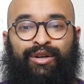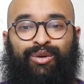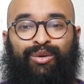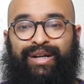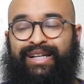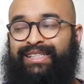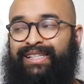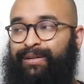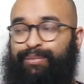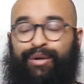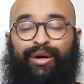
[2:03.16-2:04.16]
when it's
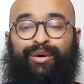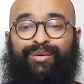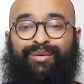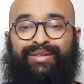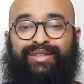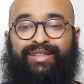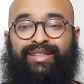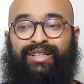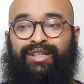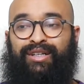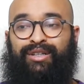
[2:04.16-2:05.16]
like, bro,
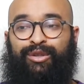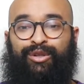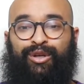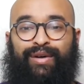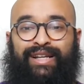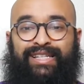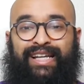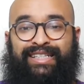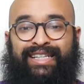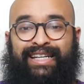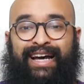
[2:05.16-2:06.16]
you know what it's
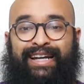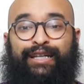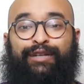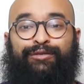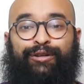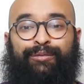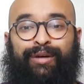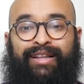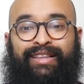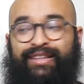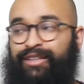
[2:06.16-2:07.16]
like to not eat for a
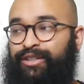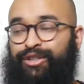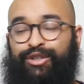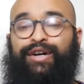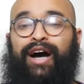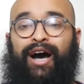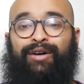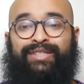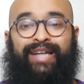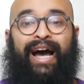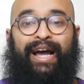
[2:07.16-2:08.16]
month? Do you know how
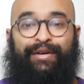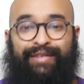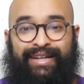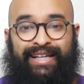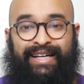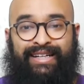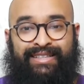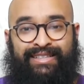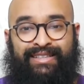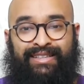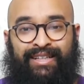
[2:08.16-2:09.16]
tiring that
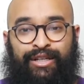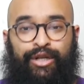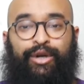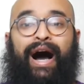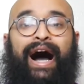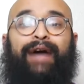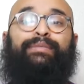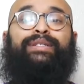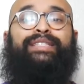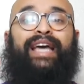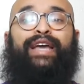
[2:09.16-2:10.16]
is?
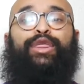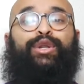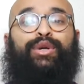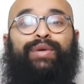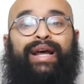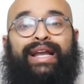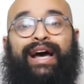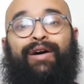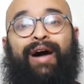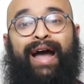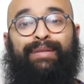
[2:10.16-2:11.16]
I'm day 3 right
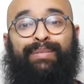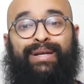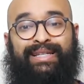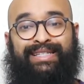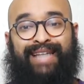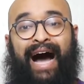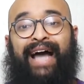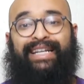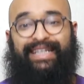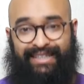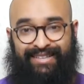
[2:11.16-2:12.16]
now. I'm
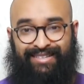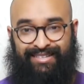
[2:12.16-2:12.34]
dying.